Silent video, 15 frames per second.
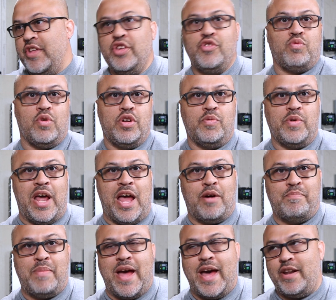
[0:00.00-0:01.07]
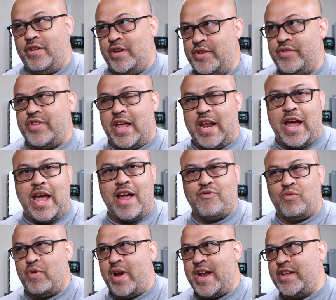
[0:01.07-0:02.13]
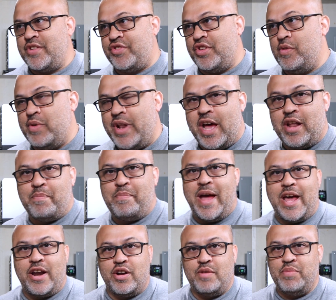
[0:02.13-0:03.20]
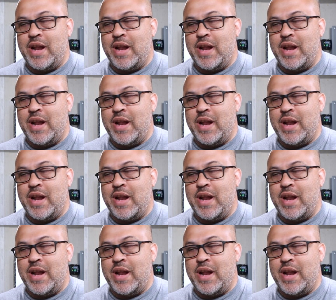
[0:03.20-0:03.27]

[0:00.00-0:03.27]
these running without batteries, and I have ran it some without a battery,